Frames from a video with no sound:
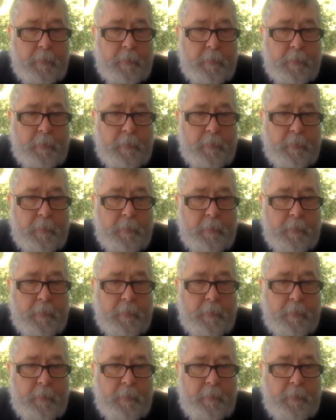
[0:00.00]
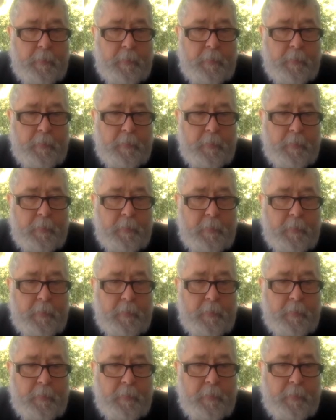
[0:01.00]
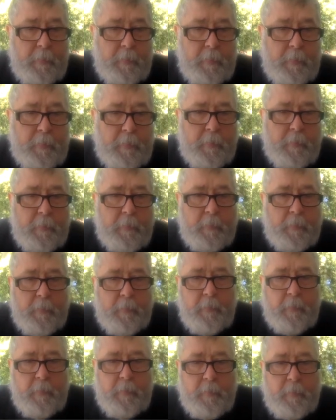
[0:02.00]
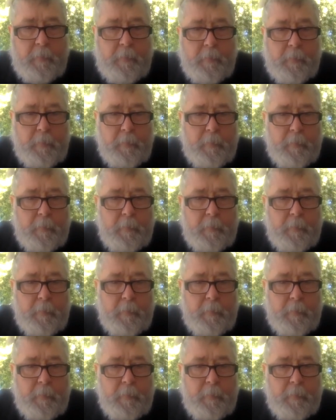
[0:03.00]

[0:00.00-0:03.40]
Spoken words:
(not speaking)